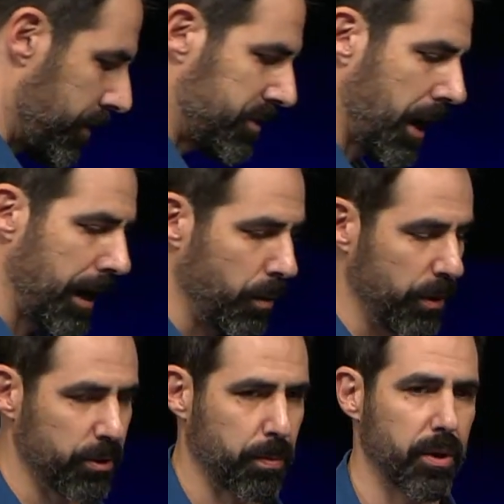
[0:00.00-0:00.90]
died when he
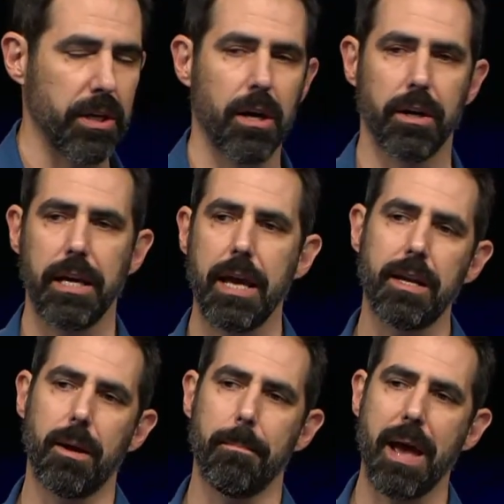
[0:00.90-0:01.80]
was pretty young. He
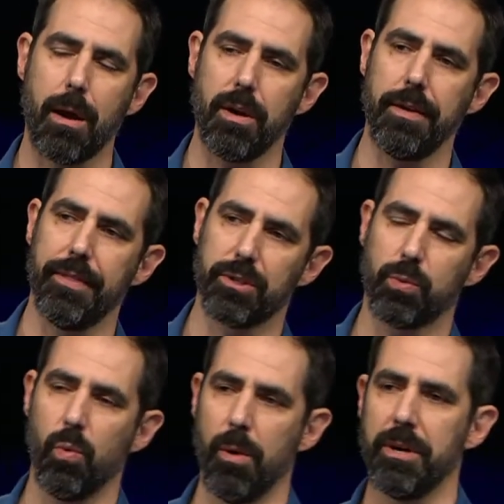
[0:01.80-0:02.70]
ended up marrying this
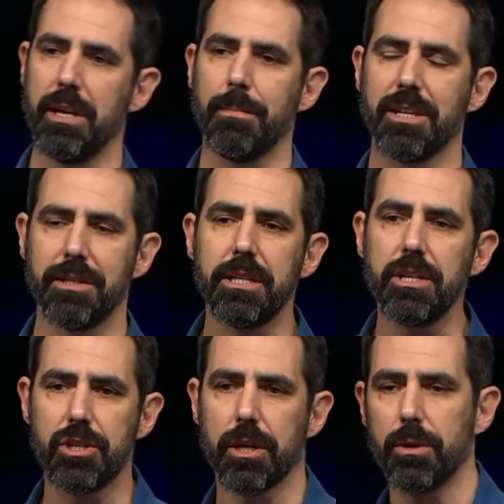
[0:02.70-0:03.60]
woman named
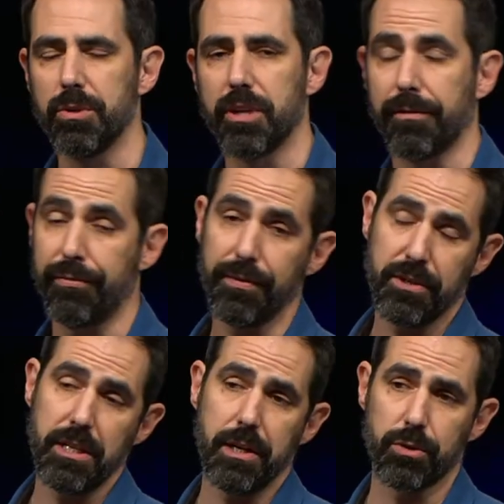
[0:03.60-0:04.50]
Khadija, who was like
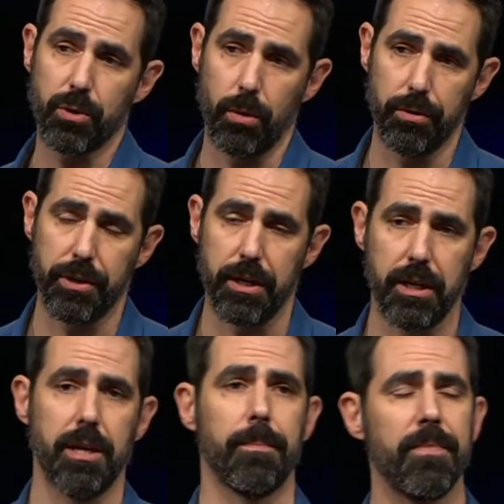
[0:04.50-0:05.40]
15 years older than
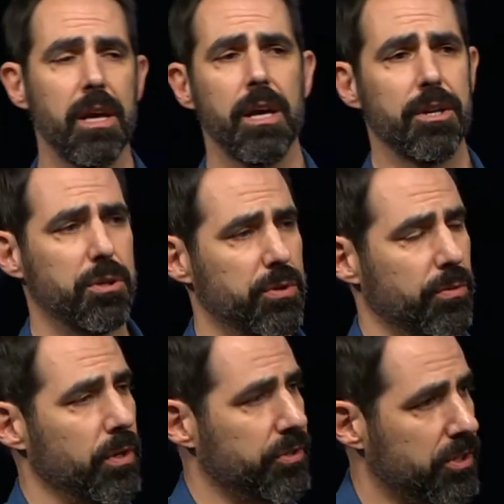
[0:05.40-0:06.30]
him. She was a
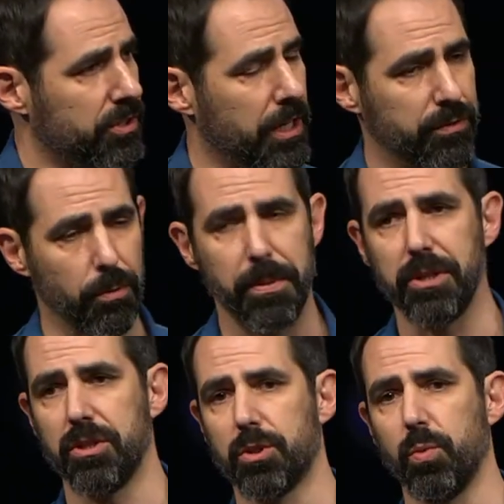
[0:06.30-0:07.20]
real successful
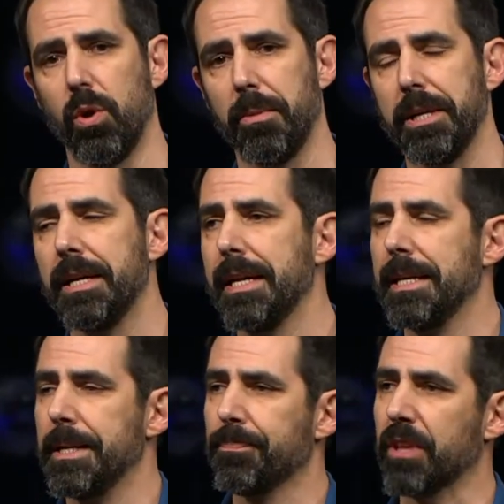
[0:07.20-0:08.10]
businesswoman.
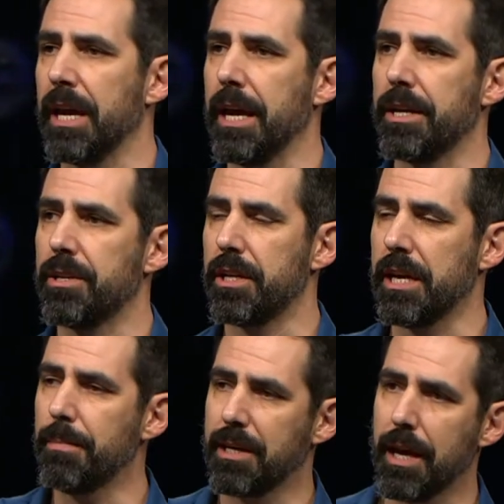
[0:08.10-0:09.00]
And he
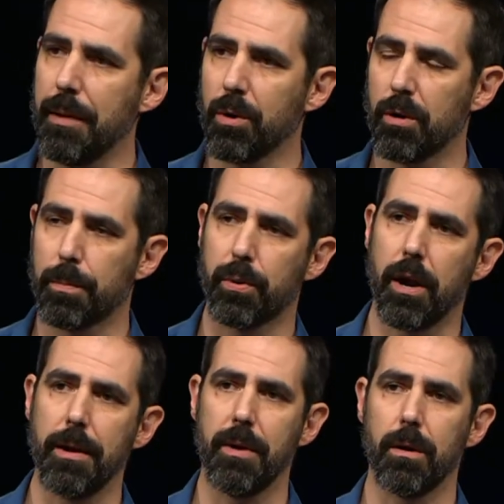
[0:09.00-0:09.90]
became her
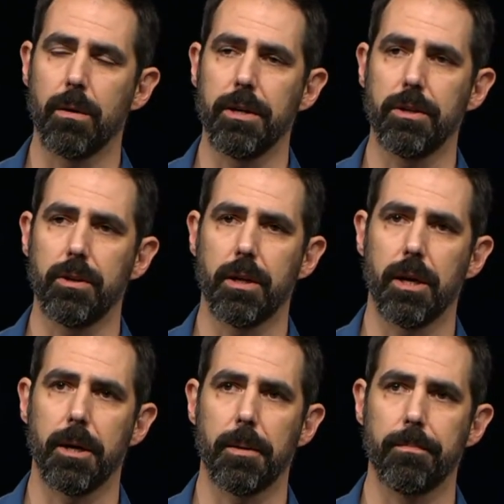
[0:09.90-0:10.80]
primary
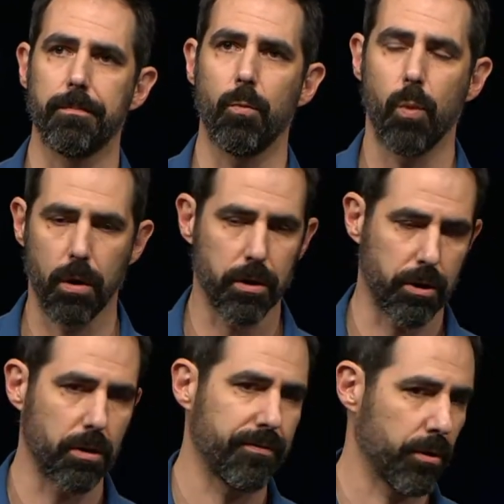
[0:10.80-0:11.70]
um,
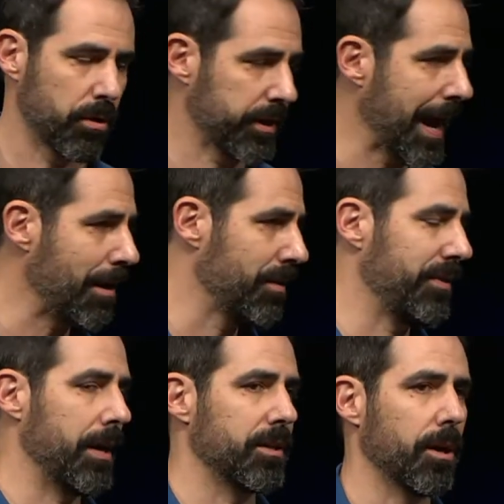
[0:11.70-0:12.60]
worker for her
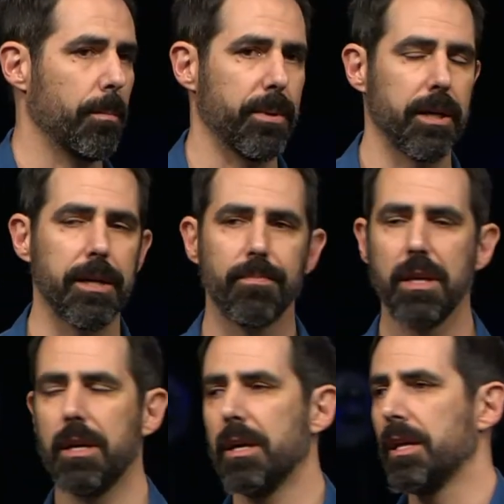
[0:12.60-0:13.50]
caravan company.
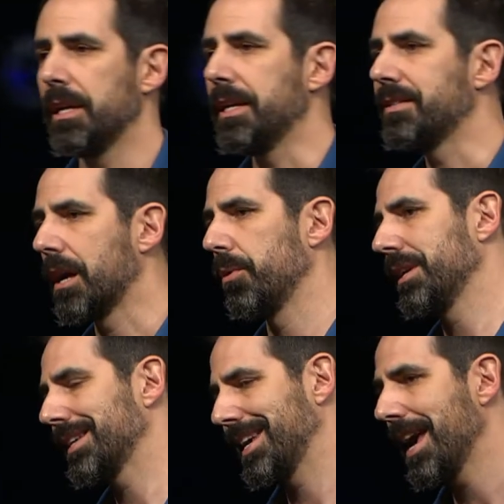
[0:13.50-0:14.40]
He's out in
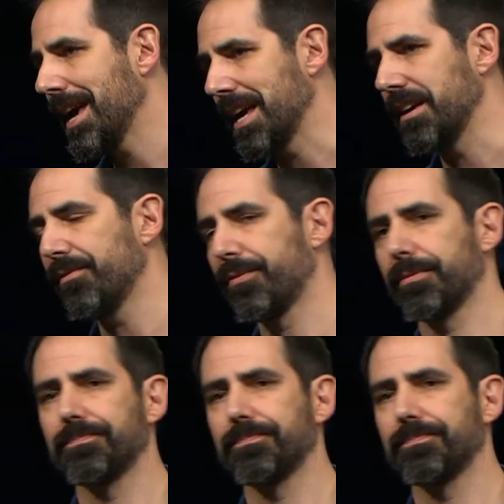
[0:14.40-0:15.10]
a cave